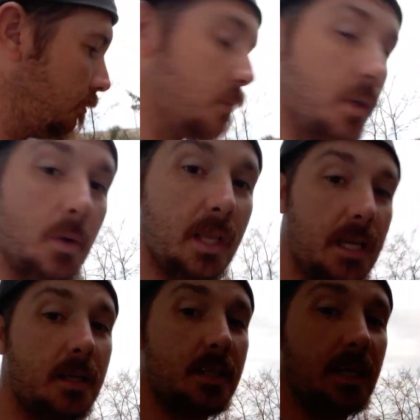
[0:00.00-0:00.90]

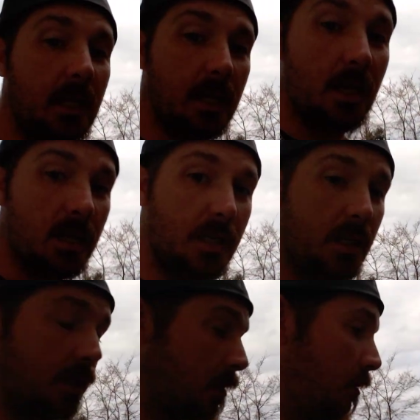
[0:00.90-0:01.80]
this, get it
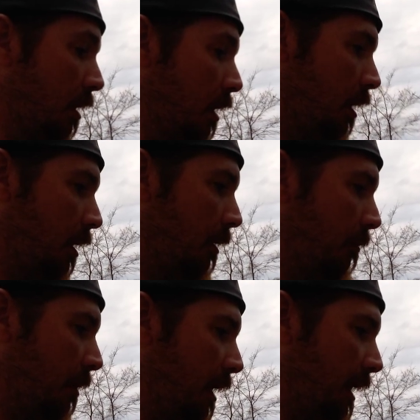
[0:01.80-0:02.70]
done,
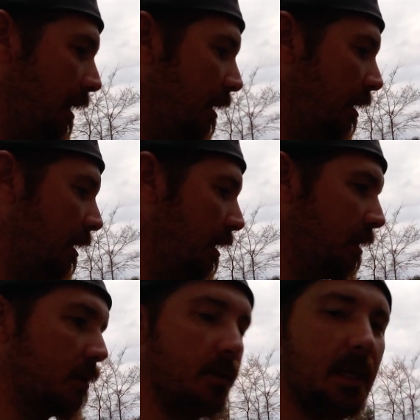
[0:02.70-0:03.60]
but
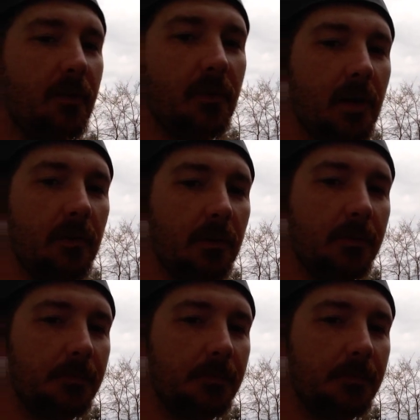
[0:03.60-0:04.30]
it's going to take forever.